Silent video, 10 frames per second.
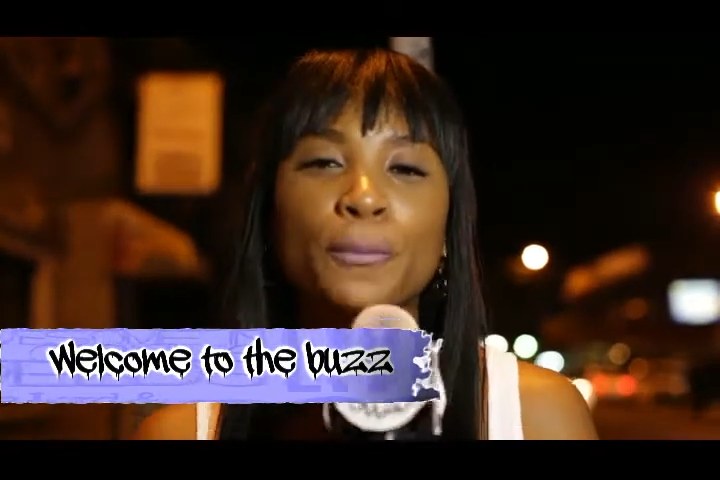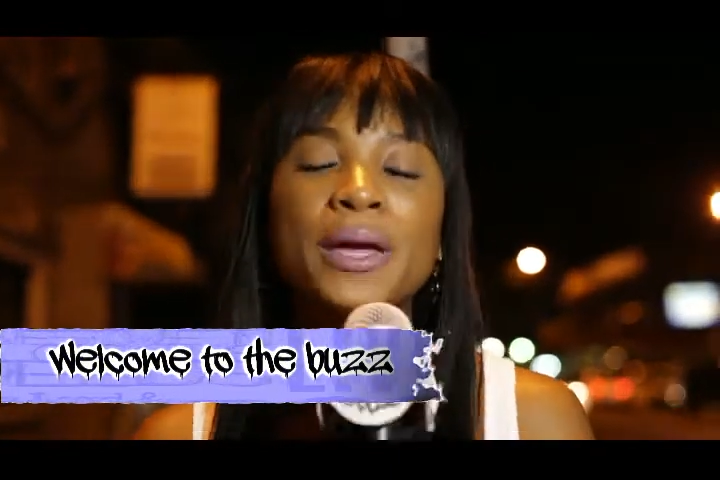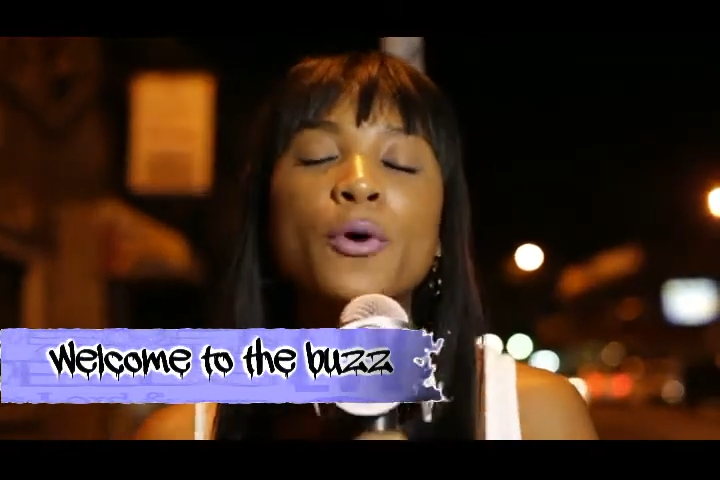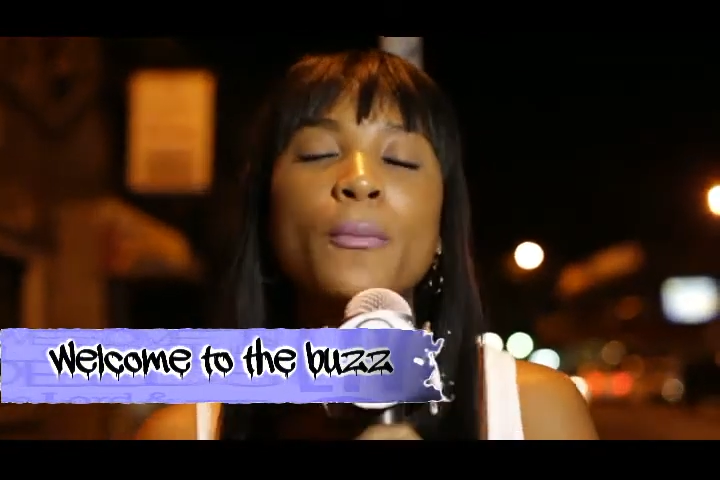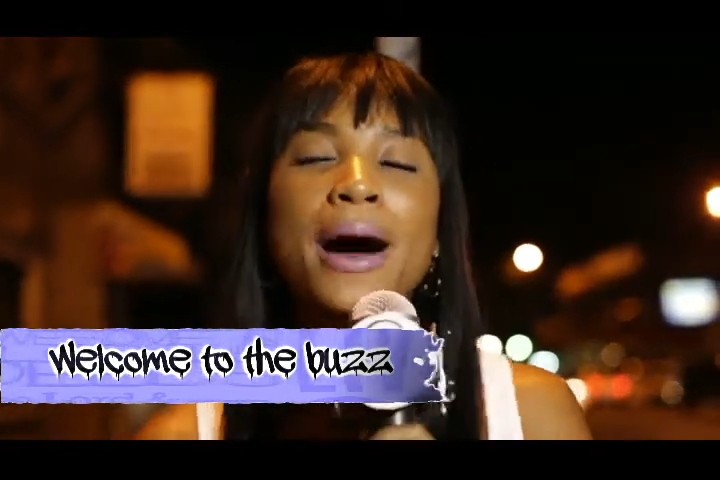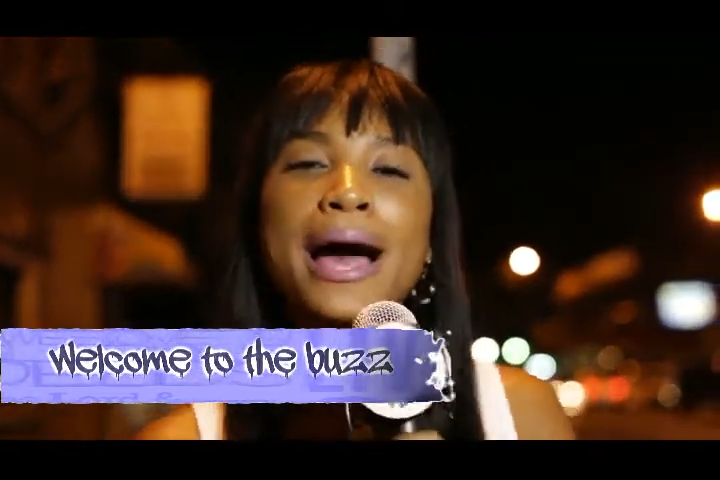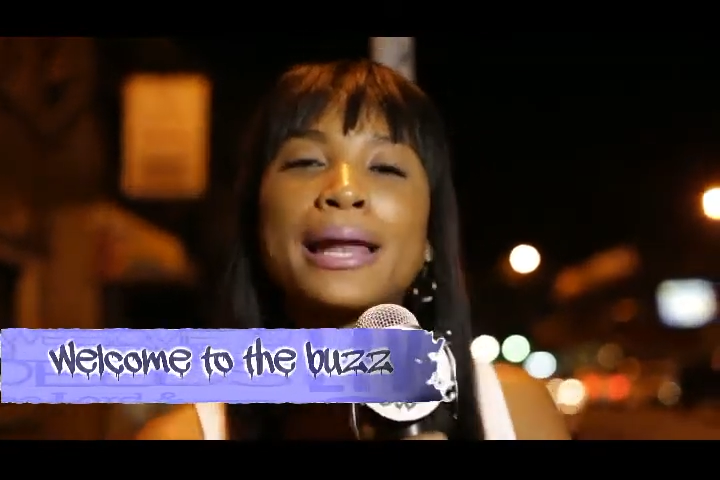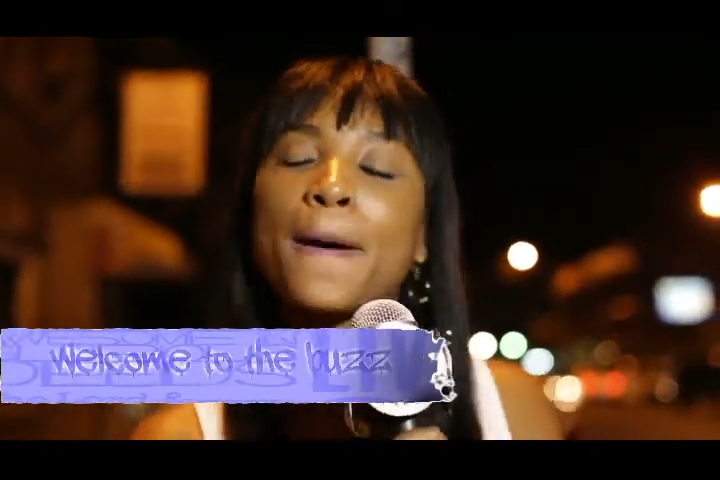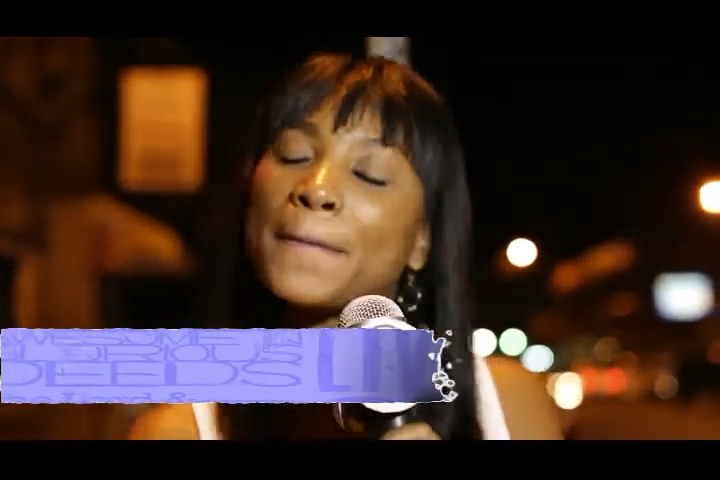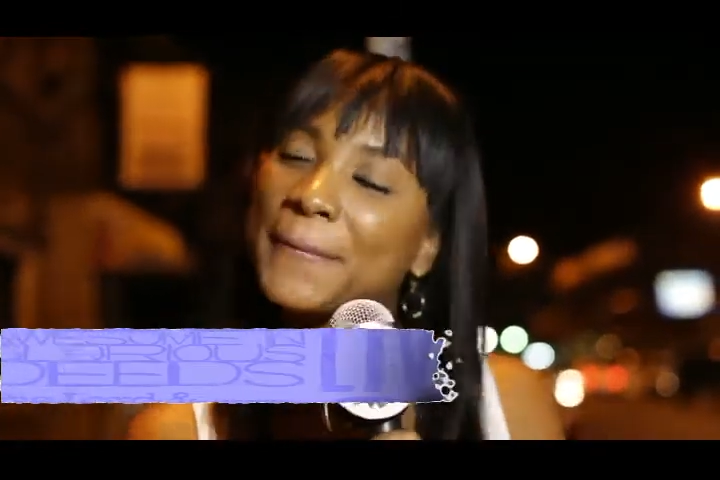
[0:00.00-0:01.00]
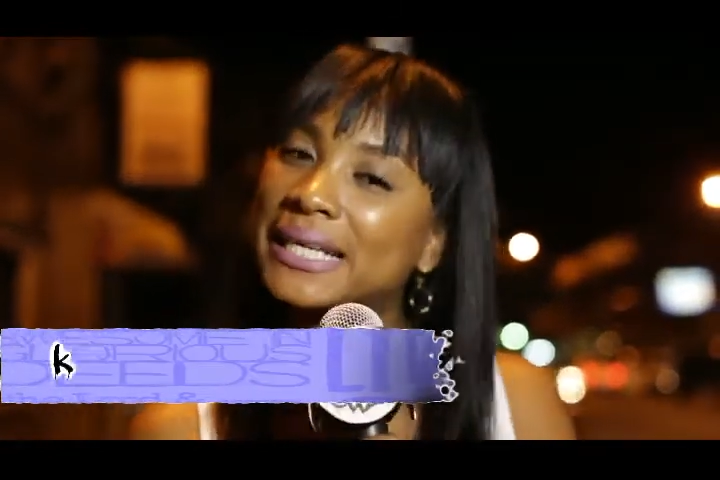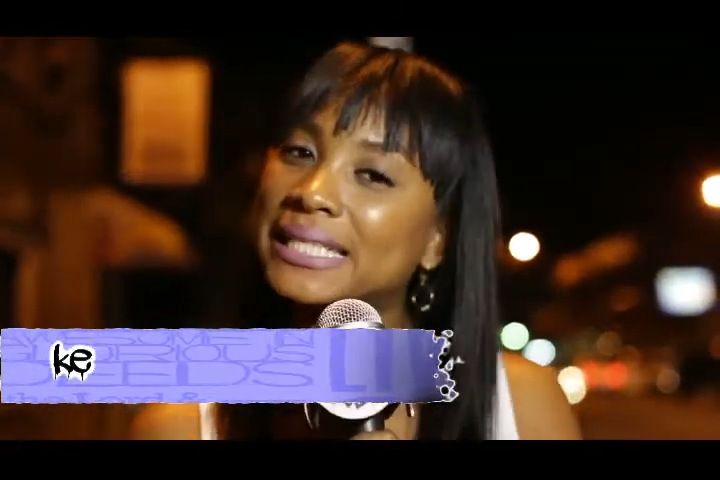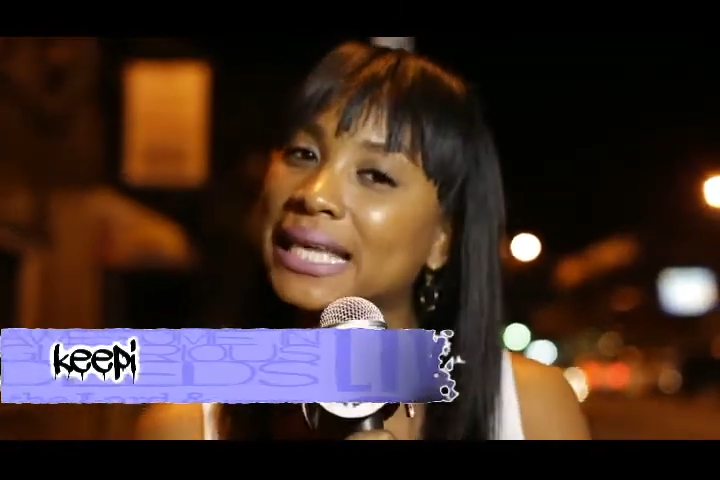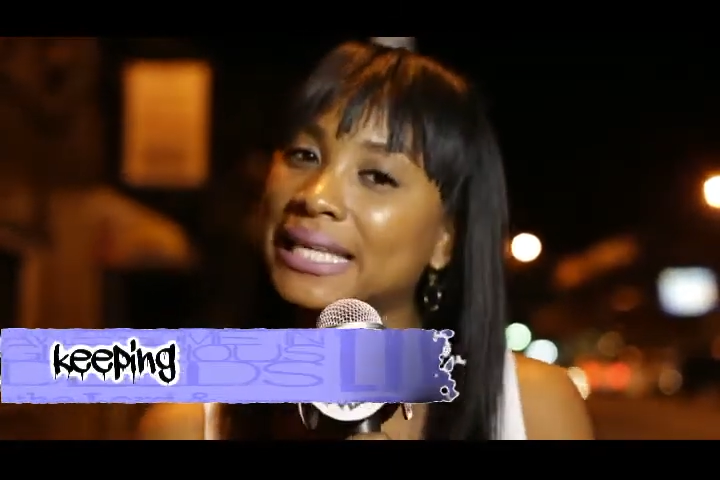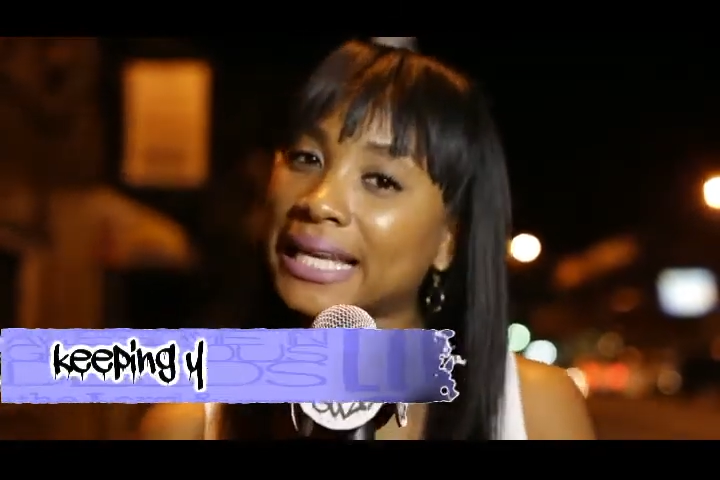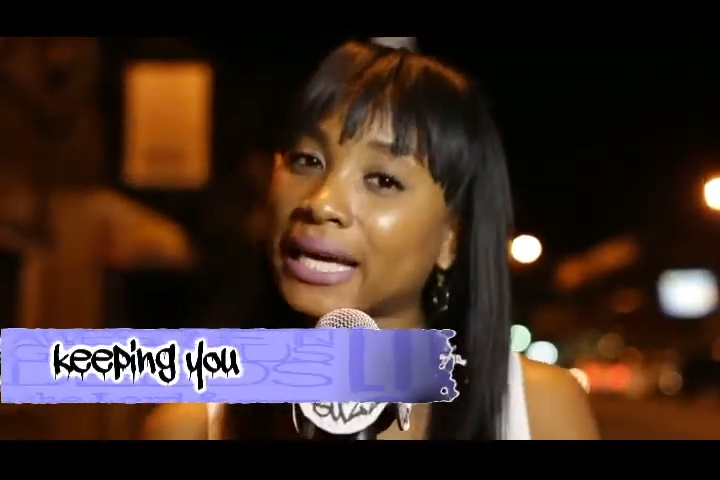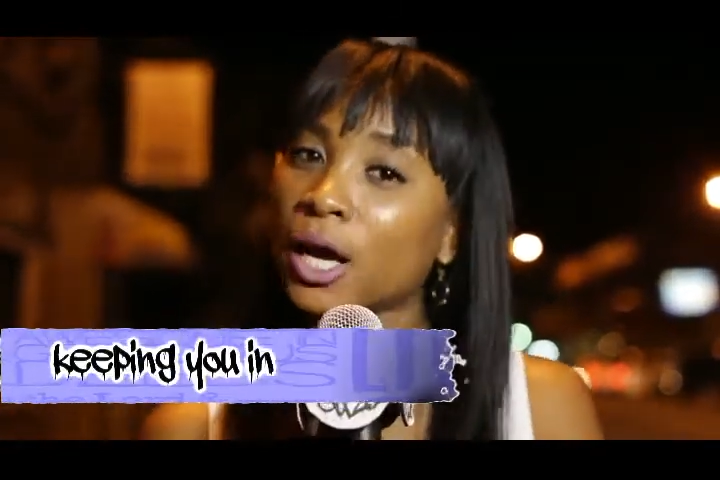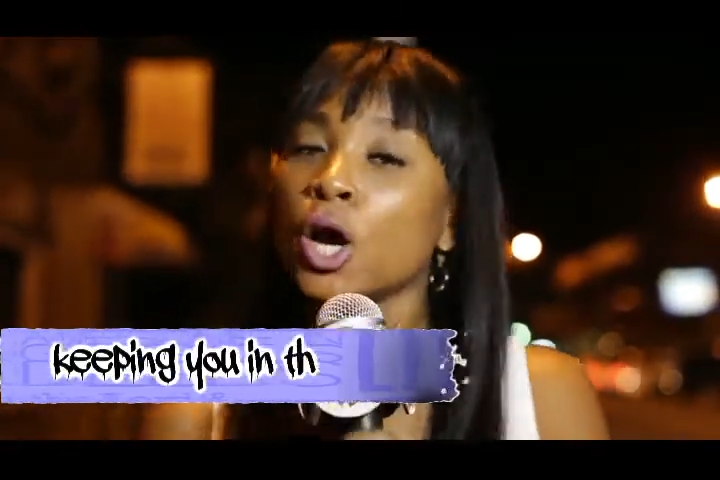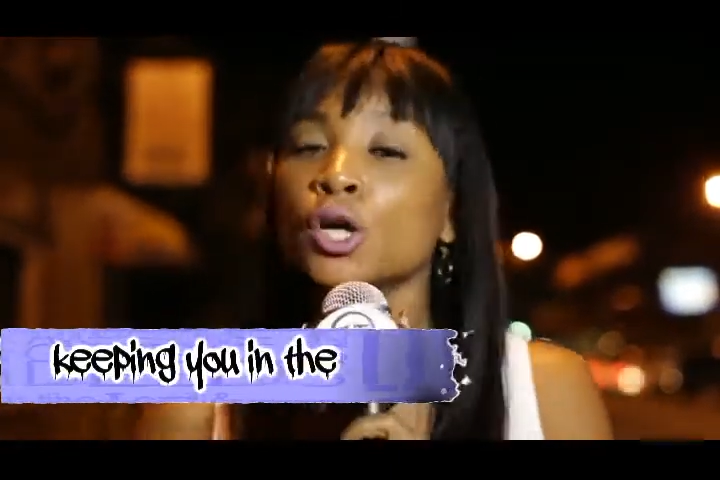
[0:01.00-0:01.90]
B-Mobile Buzz Link.